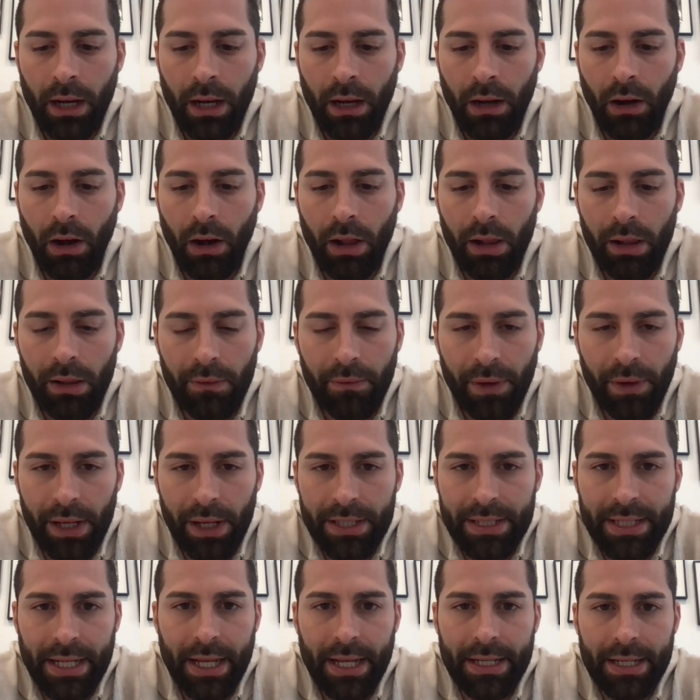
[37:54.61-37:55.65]
all of
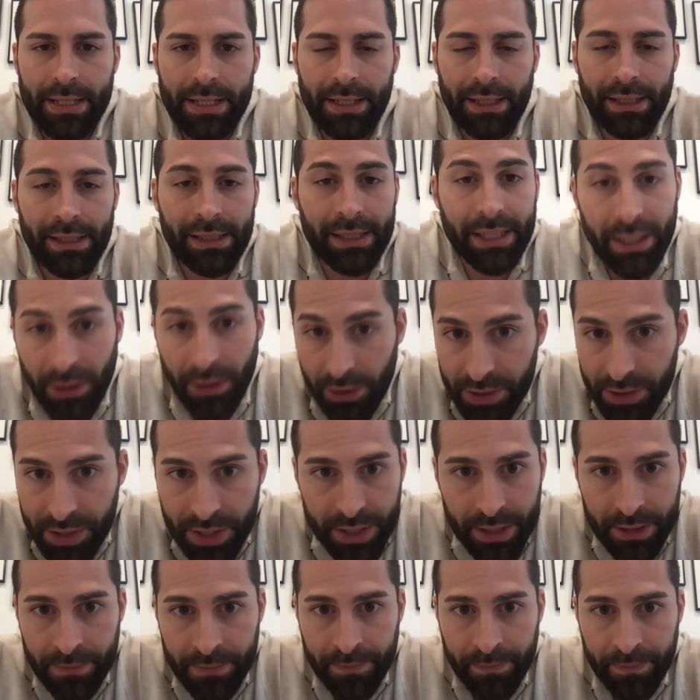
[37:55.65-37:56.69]
us as
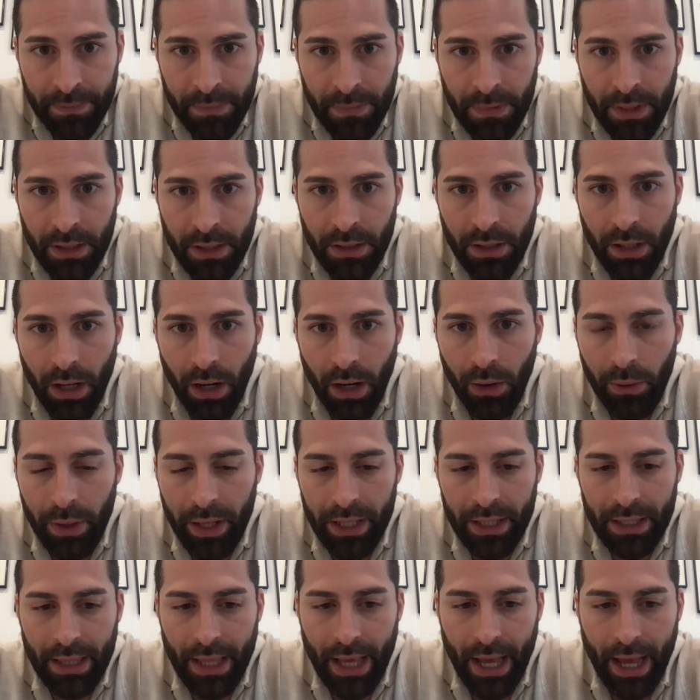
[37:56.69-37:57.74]
leaders,
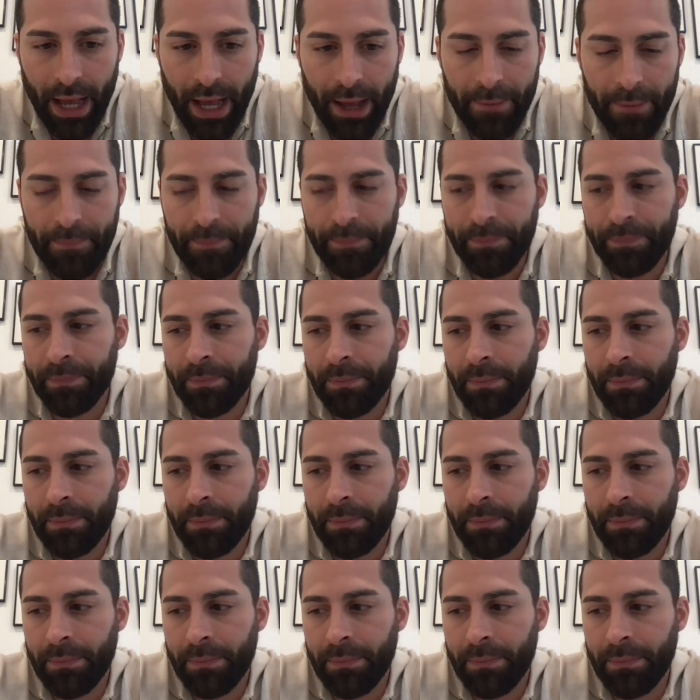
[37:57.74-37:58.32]
knowing that